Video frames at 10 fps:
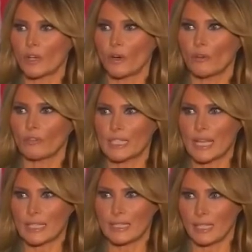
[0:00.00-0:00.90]
that
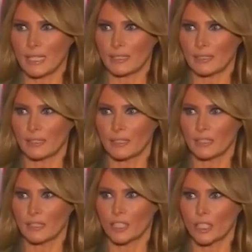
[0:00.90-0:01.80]
over
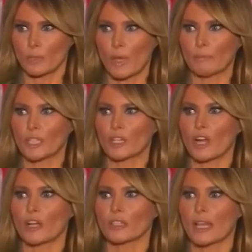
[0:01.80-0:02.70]
or dress that
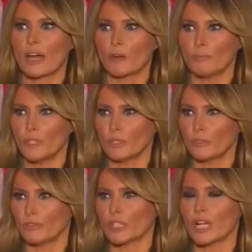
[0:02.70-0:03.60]
with with
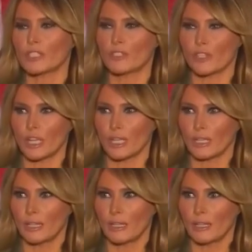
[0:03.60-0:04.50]
balloons and
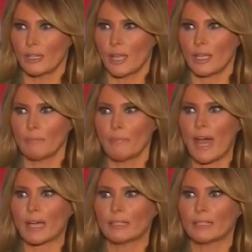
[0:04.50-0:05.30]
ballyhoo and and